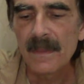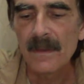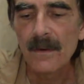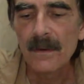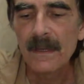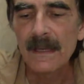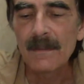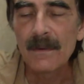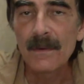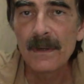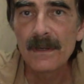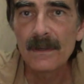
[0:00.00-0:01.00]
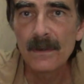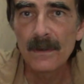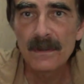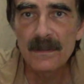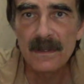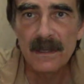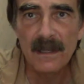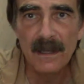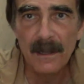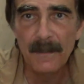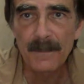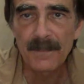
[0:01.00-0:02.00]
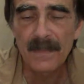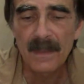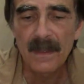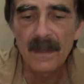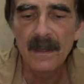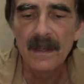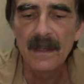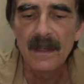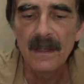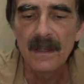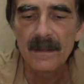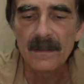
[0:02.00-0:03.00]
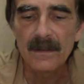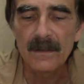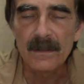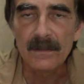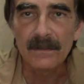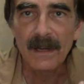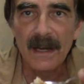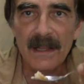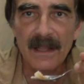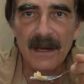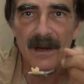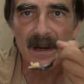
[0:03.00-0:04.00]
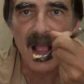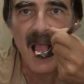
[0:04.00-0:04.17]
Okay, I'm going towards the rind there